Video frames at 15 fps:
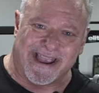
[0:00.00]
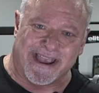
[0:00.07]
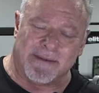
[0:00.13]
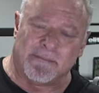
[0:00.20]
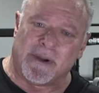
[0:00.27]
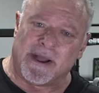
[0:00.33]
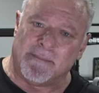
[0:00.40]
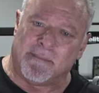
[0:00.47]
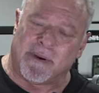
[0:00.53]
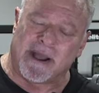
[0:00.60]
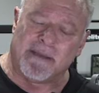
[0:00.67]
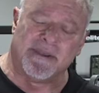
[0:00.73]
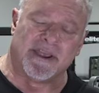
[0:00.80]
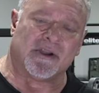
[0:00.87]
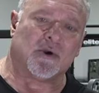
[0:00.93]
in my
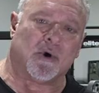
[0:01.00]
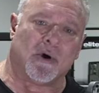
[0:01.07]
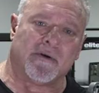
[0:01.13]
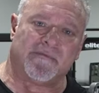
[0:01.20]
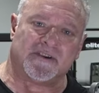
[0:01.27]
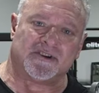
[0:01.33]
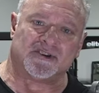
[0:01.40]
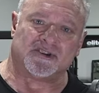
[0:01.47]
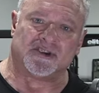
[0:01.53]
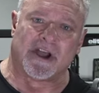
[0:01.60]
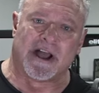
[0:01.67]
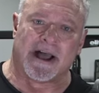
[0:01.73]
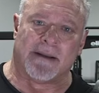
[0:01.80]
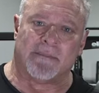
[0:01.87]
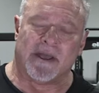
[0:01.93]
Buy Me a Coffee
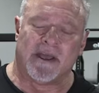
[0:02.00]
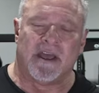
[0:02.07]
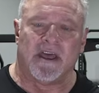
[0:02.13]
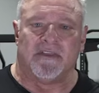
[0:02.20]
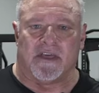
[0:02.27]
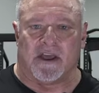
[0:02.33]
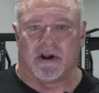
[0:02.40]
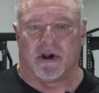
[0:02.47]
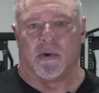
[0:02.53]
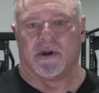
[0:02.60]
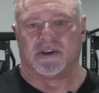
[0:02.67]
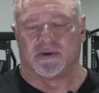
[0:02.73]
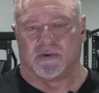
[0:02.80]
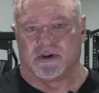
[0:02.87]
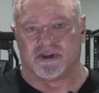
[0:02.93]
shop that go
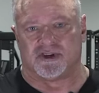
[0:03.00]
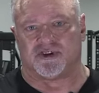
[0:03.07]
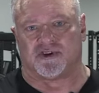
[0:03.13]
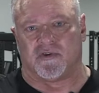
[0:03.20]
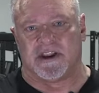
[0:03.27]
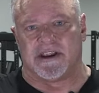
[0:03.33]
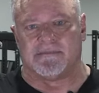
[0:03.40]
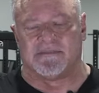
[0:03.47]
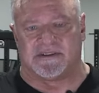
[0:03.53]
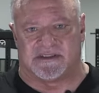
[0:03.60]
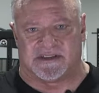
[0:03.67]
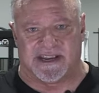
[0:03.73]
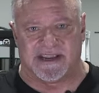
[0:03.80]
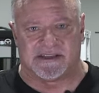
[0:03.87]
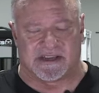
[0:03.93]
into extreme
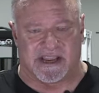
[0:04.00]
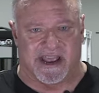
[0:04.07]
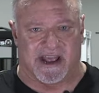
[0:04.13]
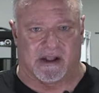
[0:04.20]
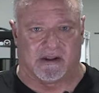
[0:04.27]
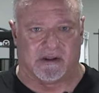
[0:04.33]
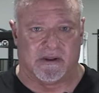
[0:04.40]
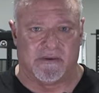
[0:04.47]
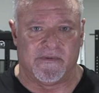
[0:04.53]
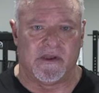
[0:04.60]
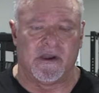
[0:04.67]
detail